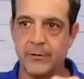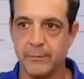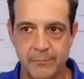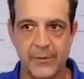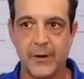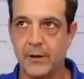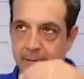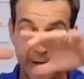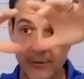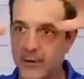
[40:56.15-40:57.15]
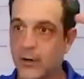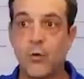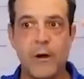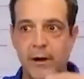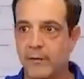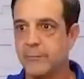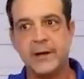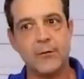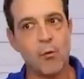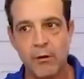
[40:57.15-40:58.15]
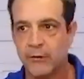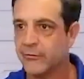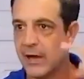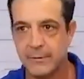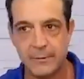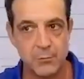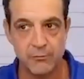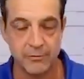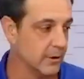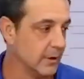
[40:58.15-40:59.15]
The, the, even the aquariums, man, the water's got to be moving.